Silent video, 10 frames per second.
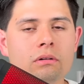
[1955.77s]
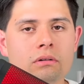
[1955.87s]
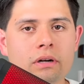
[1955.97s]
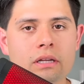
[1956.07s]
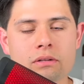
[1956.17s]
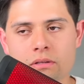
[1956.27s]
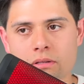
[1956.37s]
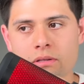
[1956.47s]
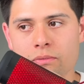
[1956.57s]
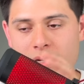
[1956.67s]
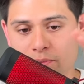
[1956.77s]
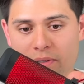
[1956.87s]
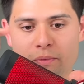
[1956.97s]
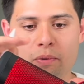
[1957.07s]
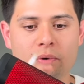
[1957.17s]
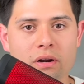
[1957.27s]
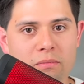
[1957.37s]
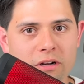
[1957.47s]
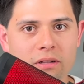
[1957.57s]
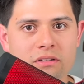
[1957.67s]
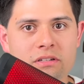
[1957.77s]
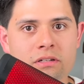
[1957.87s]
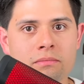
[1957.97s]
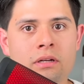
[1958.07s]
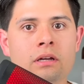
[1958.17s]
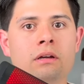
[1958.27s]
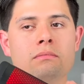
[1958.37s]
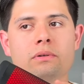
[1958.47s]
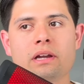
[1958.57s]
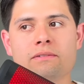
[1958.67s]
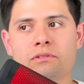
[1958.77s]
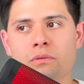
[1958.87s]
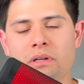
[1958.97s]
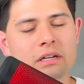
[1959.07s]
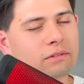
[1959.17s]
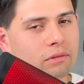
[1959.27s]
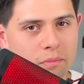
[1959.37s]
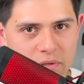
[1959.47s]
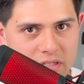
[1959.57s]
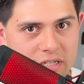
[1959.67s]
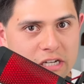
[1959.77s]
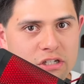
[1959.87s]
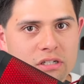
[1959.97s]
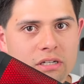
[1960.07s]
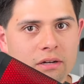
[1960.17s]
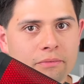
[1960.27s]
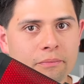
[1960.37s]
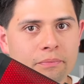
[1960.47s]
right? We want to model a system, but we have so many different representations now.